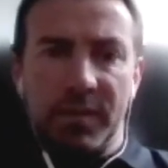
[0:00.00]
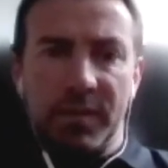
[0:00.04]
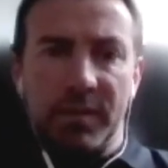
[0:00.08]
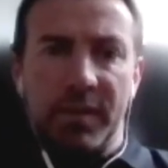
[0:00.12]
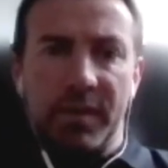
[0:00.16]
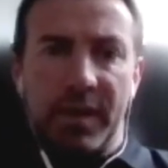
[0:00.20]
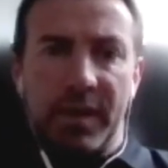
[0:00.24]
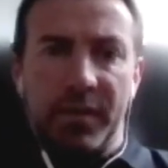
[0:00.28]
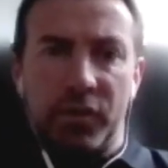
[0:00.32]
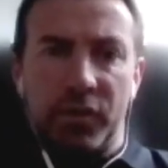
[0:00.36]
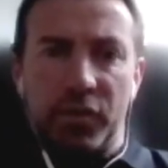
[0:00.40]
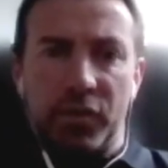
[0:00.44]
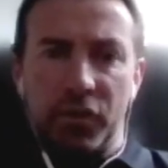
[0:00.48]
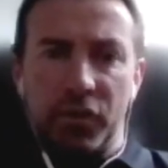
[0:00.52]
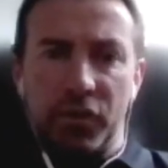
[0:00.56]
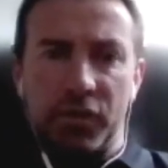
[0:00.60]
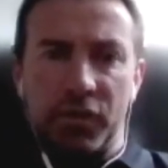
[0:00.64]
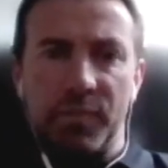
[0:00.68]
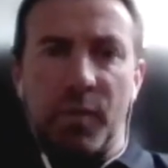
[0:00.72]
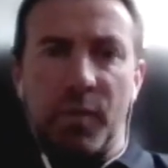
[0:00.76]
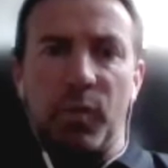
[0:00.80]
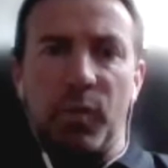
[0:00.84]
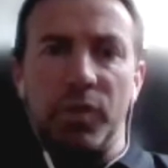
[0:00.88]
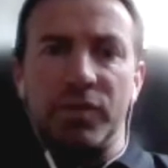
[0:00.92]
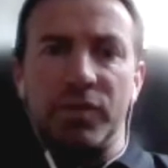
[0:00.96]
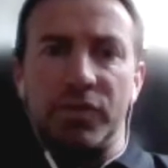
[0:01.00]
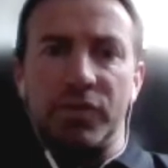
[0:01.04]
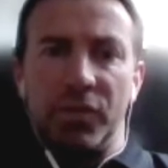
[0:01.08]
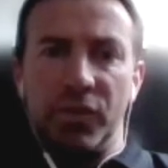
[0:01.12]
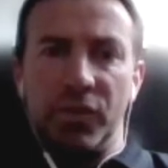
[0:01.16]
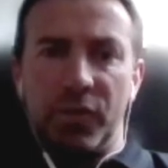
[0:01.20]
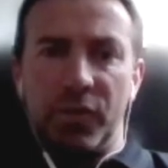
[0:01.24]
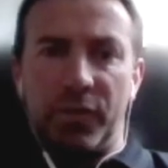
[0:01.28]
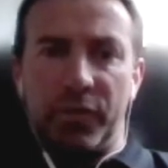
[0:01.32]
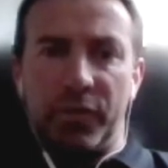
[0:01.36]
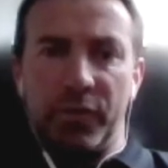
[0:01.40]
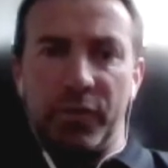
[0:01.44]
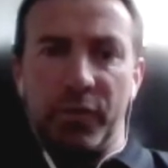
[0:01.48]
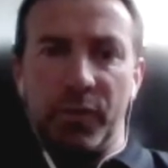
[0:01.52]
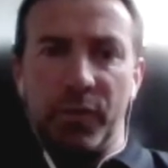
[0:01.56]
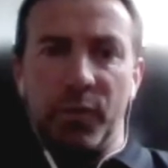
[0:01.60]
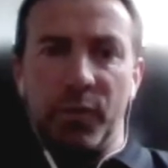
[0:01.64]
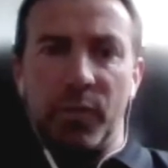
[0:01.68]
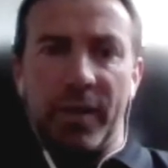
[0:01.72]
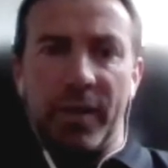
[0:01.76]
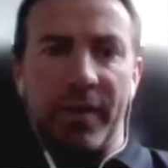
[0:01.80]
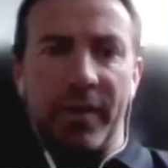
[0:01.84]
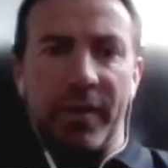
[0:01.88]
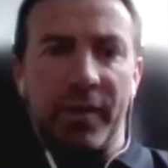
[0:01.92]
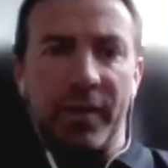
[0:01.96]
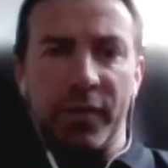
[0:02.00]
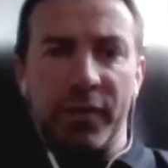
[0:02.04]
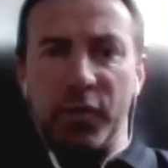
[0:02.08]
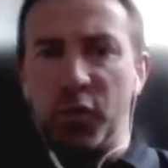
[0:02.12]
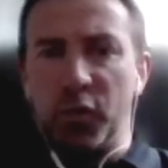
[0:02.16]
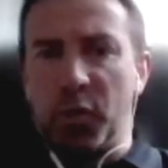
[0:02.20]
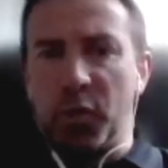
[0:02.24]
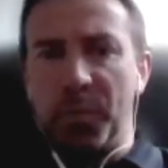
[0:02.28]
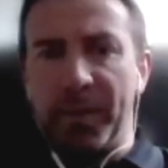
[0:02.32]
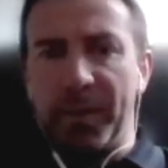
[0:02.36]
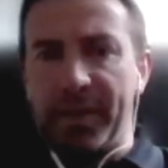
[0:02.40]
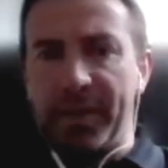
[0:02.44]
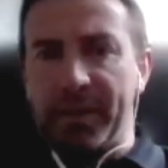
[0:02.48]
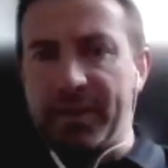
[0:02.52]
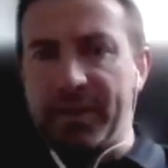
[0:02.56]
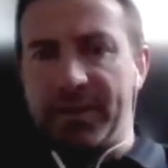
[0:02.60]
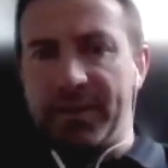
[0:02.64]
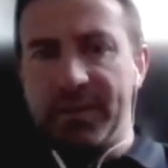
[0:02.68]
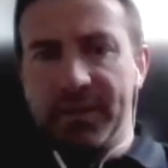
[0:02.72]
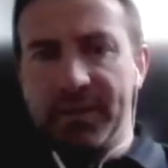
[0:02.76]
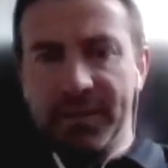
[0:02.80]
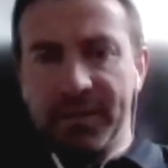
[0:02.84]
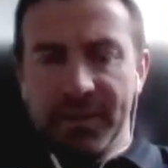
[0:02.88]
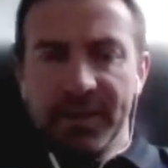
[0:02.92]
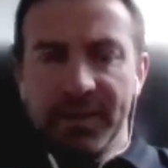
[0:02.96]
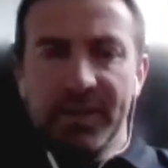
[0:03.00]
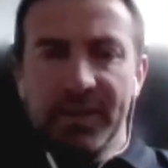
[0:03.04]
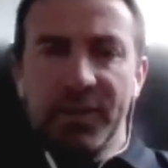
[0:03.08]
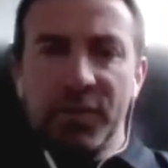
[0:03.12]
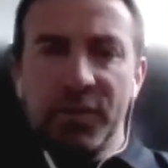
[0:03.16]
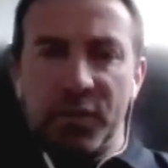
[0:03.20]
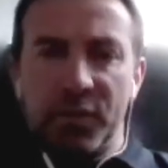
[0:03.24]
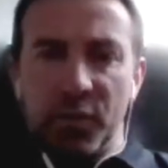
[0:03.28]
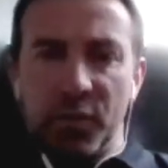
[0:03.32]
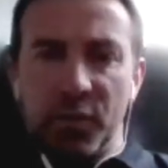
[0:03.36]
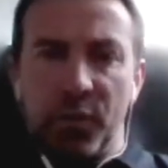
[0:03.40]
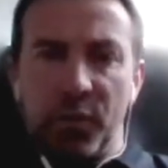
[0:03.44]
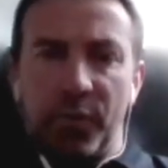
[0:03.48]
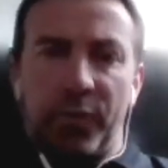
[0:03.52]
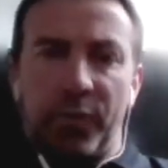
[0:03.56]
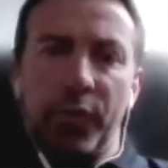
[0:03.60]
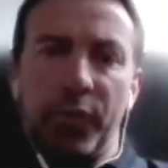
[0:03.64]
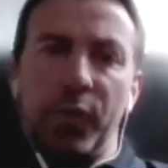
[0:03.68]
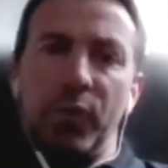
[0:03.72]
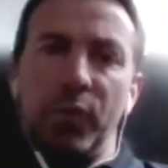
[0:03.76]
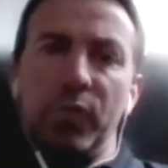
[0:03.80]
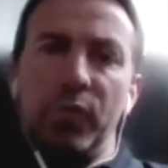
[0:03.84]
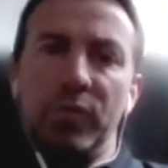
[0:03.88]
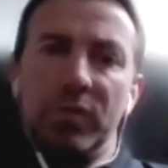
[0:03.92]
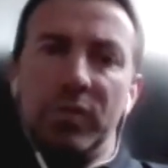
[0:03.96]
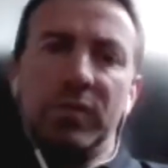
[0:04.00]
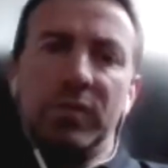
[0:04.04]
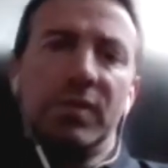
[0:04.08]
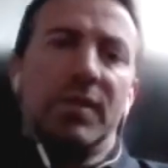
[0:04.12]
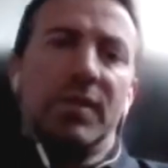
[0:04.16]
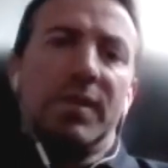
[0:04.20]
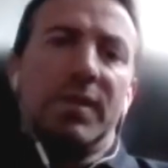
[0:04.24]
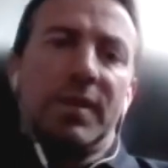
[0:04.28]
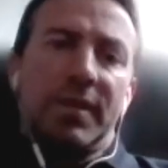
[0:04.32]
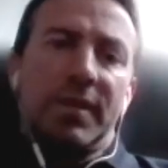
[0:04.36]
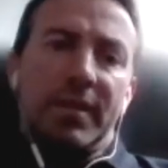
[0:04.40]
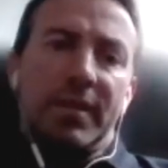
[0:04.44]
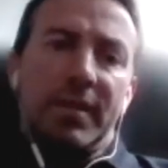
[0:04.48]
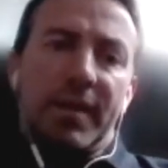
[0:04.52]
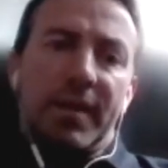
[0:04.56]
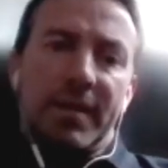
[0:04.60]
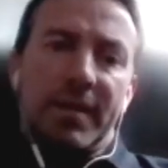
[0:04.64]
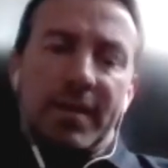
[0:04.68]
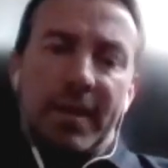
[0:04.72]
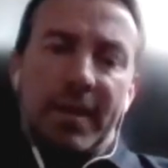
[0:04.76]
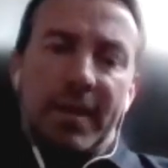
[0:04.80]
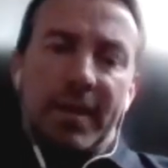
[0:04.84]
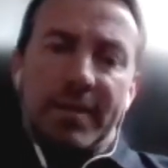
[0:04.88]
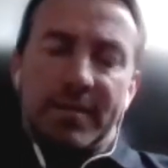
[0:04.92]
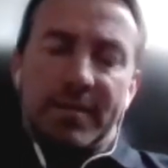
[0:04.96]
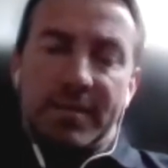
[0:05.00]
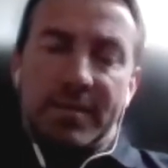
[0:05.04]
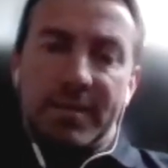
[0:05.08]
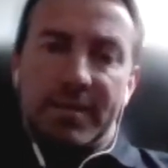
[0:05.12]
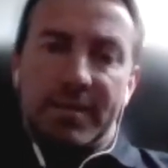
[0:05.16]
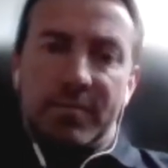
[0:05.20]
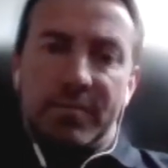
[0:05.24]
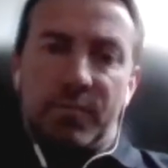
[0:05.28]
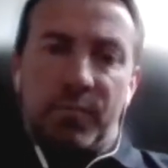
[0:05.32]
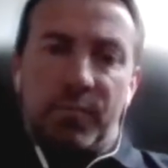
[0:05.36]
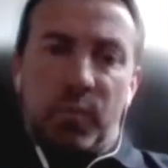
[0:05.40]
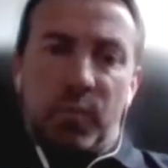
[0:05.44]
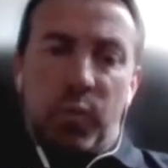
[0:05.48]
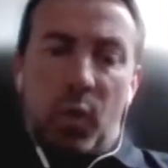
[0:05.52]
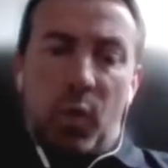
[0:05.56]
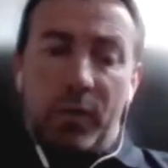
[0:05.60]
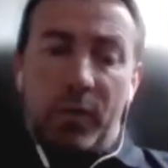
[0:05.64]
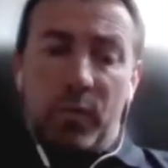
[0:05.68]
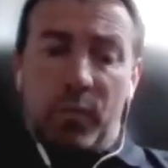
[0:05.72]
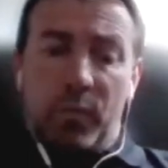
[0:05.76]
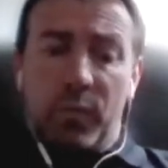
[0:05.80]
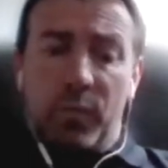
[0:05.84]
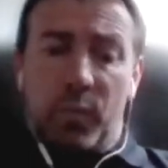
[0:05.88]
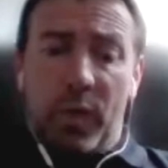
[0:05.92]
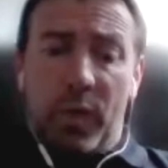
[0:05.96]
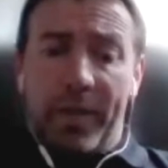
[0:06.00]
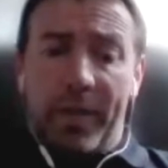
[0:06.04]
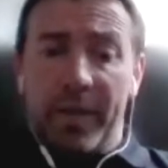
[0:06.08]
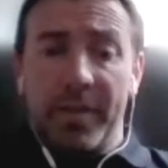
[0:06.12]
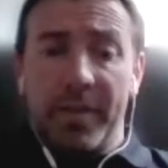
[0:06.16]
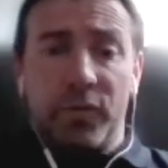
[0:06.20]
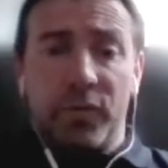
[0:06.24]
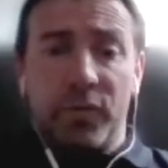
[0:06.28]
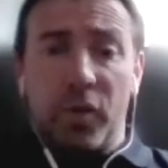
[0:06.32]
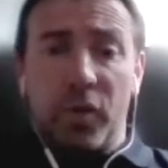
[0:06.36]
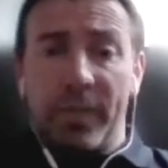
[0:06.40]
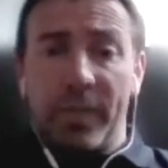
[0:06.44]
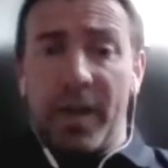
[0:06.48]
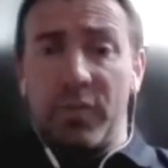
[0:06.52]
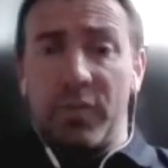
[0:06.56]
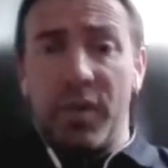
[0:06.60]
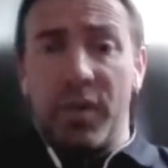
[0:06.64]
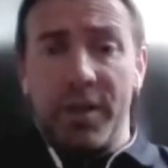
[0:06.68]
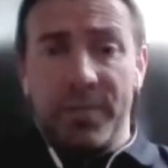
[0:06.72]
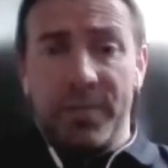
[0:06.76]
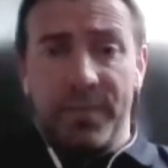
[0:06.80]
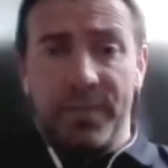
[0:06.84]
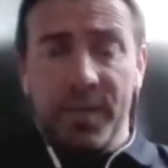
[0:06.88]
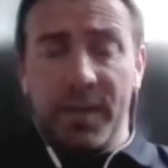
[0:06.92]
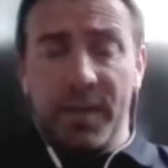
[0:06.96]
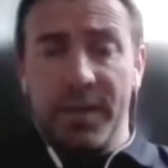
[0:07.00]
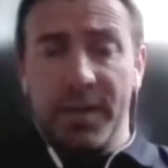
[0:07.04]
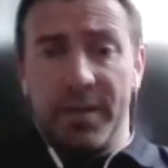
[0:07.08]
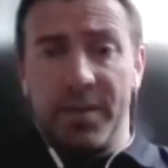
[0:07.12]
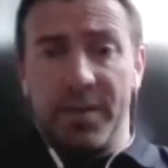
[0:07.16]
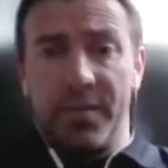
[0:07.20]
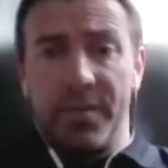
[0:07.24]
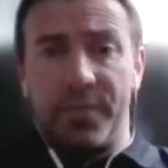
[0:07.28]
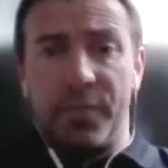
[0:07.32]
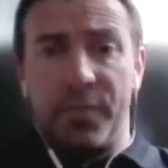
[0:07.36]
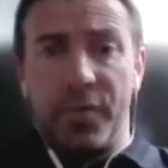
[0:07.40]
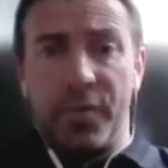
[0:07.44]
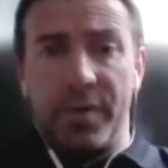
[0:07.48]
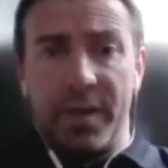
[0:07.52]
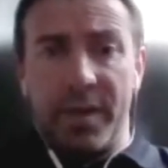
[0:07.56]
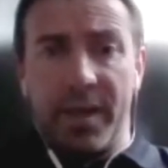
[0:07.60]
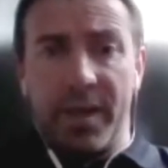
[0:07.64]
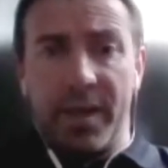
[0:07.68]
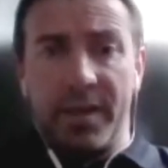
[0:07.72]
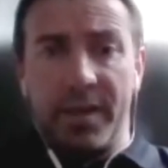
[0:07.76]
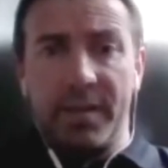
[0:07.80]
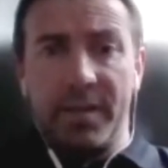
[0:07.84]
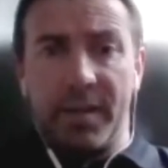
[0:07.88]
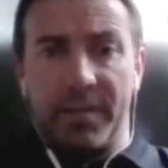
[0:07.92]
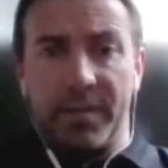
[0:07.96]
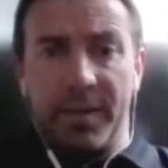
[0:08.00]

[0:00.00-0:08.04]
that the customer wants to look through, and whether they open it and go through is whether they've got that right feeling at the front end.